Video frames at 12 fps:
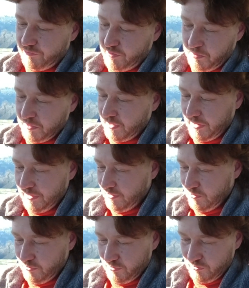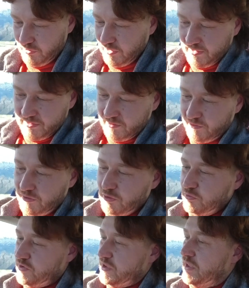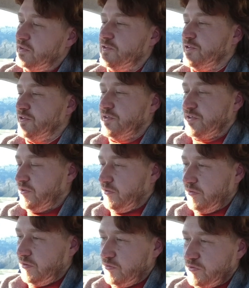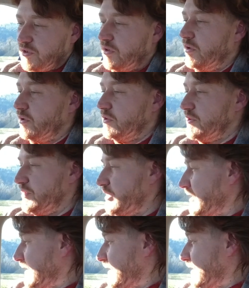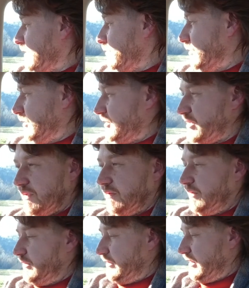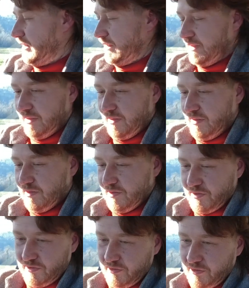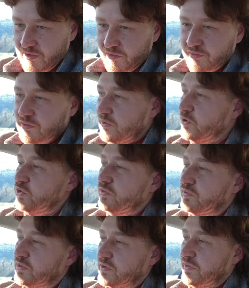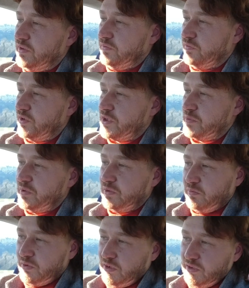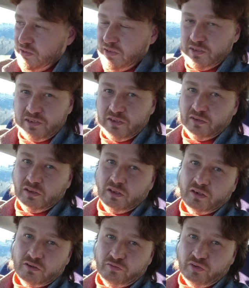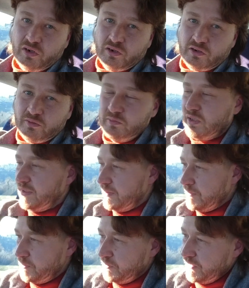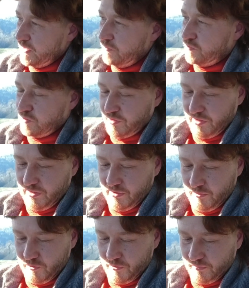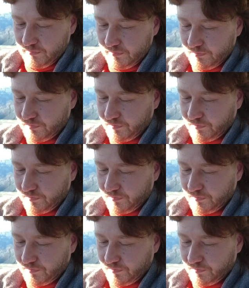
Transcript: Everybody who knows engines and knows cars will tell you that it does nothing good for the environment, but it does a lot of harm for the engine.